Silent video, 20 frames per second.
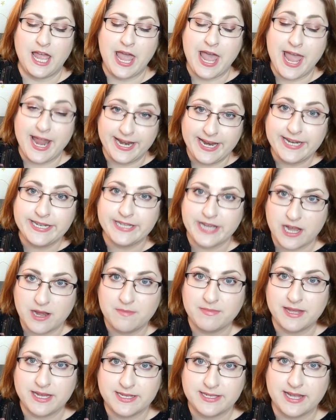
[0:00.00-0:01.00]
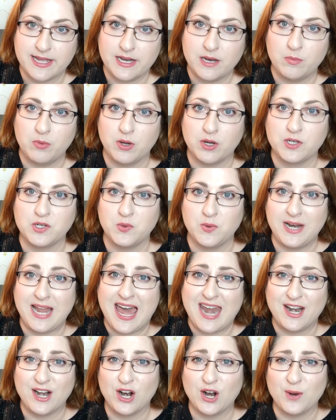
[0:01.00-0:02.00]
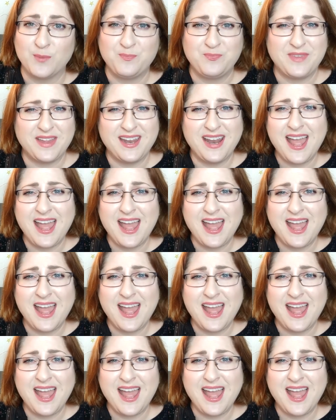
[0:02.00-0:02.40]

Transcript: anytime they send a book to an editor.